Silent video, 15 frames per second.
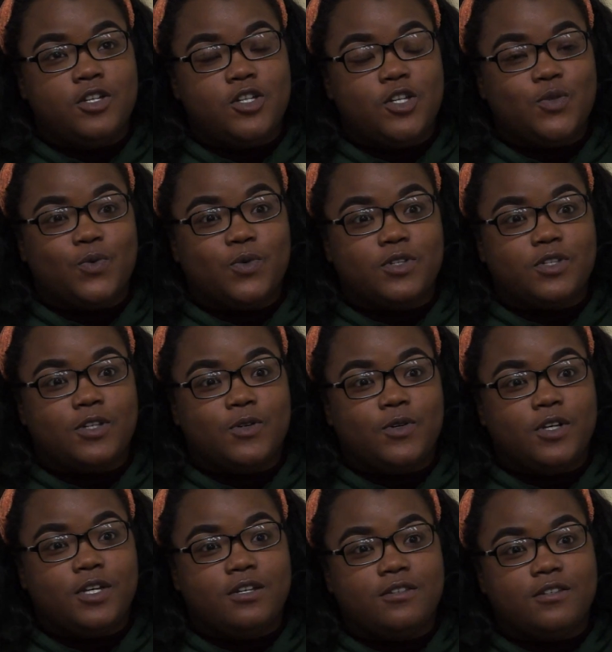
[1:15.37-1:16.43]
She's
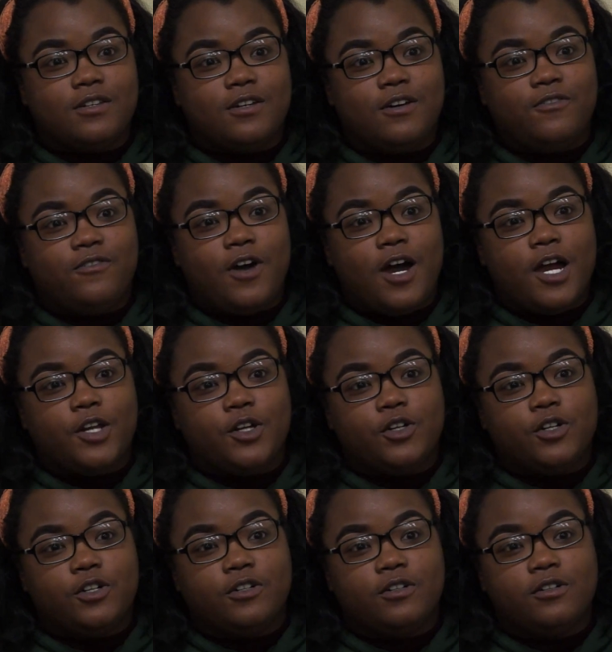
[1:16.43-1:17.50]
resilient, a
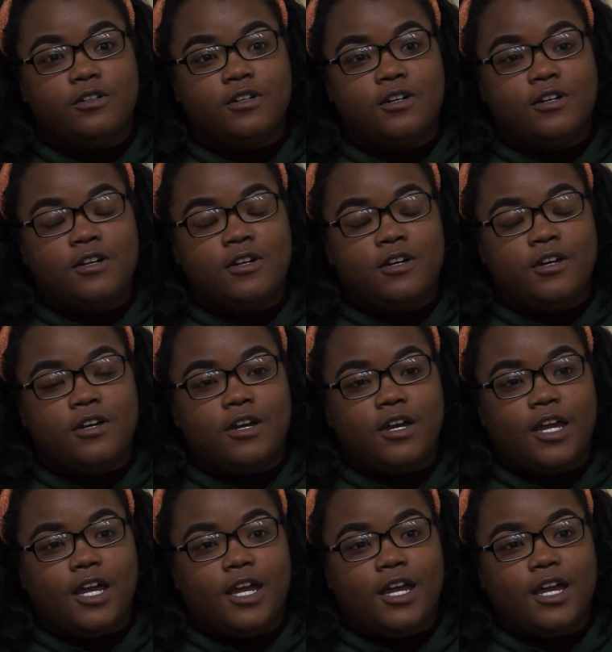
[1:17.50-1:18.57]
fighter,
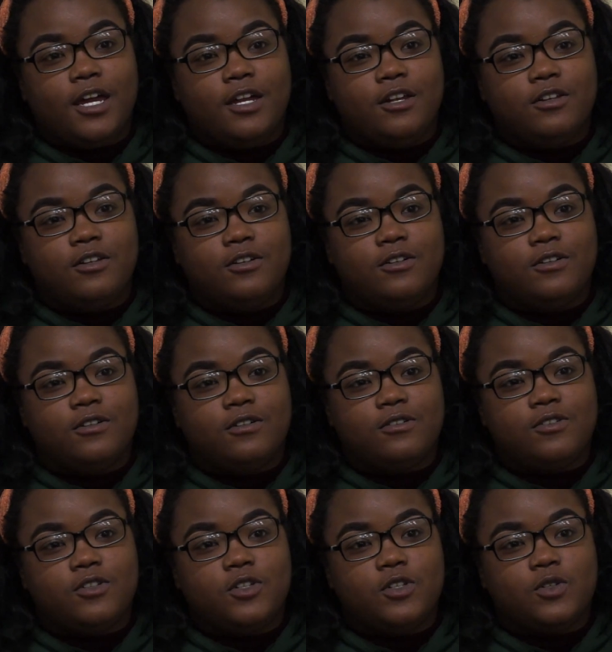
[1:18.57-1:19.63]
and
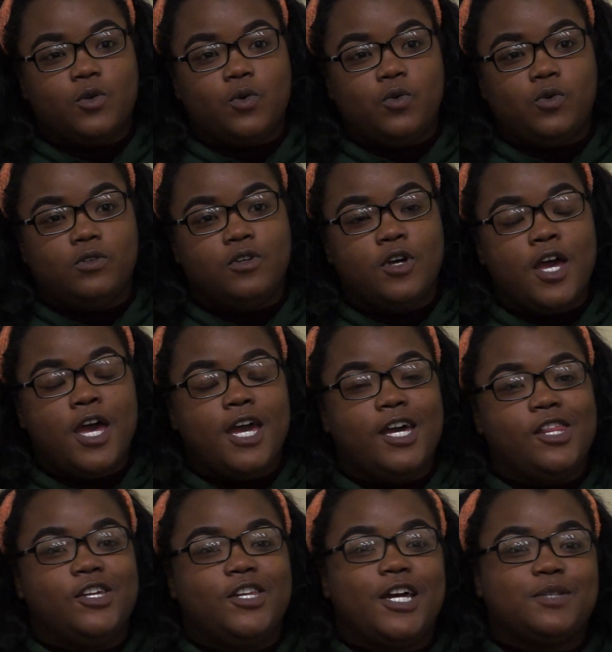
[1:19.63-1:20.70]
she's cool.
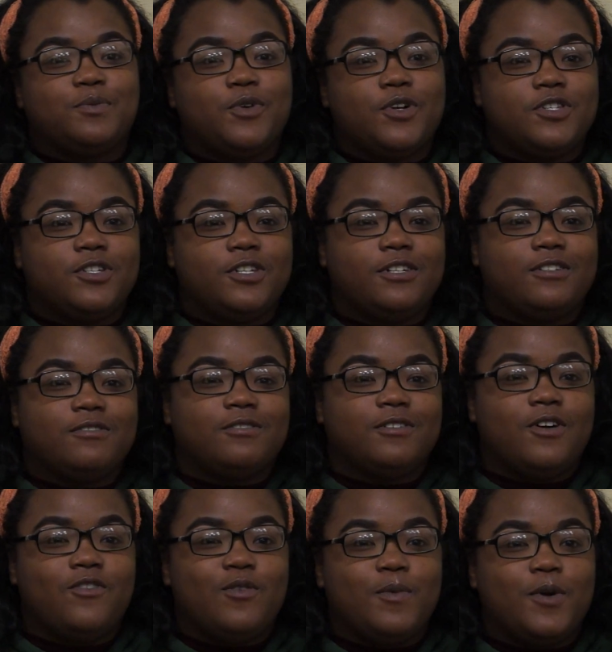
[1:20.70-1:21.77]
And the next president
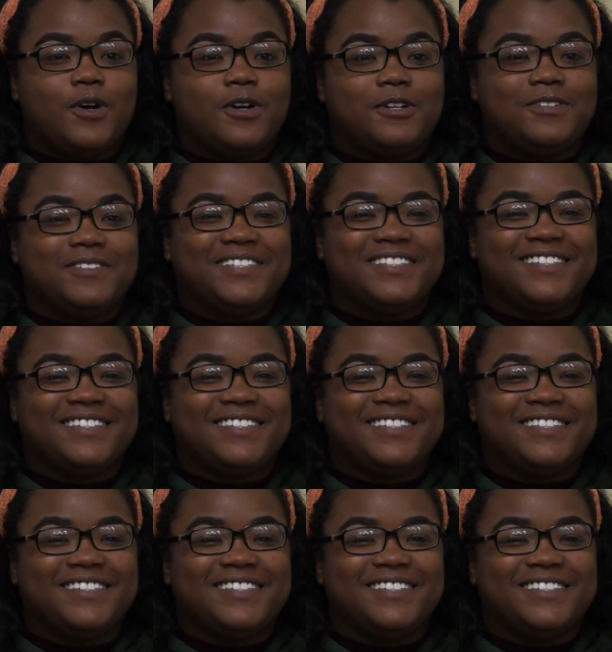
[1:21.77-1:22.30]
of America.